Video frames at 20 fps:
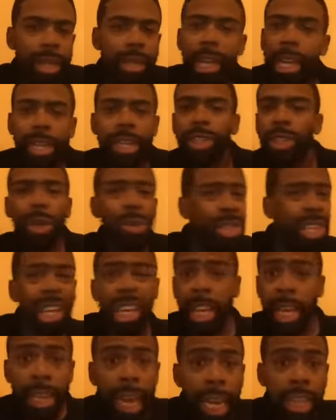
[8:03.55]
They just don't see
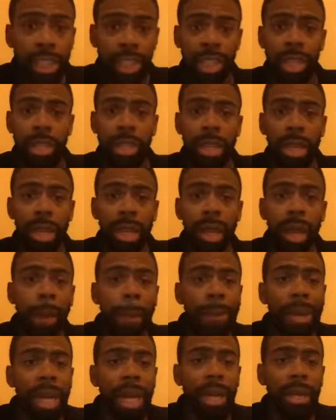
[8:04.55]
the connection.
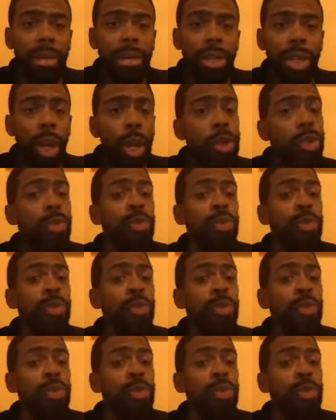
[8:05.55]
But you know,